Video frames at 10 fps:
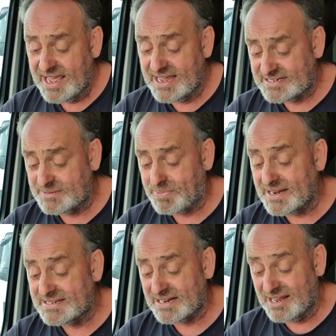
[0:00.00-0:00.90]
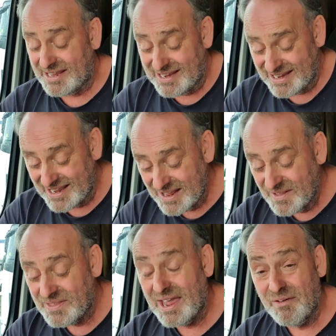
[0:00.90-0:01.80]
He says, basically,
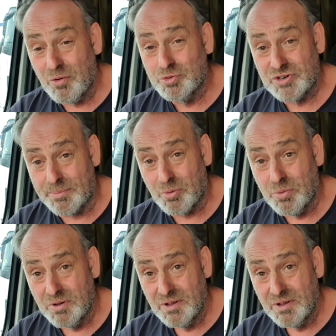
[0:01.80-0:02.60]
they're all trouble.